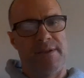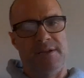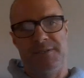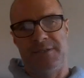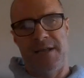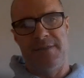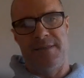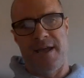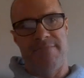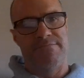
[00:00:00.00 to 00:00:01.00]
and said
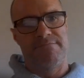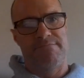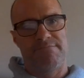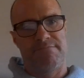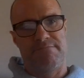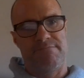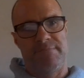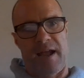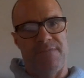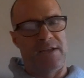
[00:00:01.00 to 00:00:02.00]
that
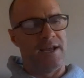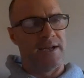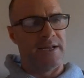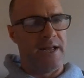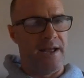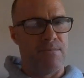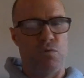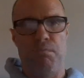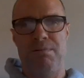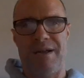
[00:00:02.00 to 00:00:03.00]
David Cunningham
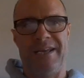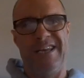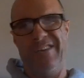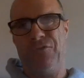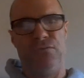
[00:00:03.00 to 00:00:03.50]
will play his